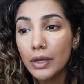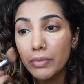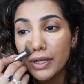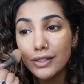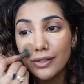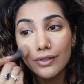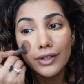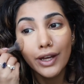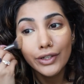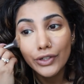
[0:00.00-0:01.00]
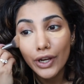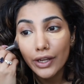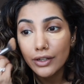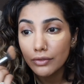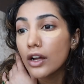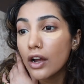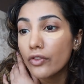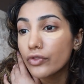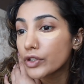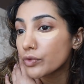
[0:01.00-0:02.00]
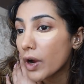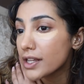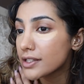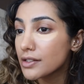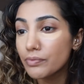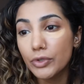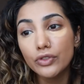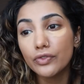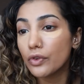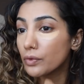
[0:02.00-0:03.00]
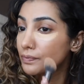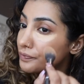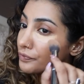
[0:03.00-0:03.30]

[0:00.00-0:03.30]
but it's still a nice shade. Coverage wise, it's beautiful.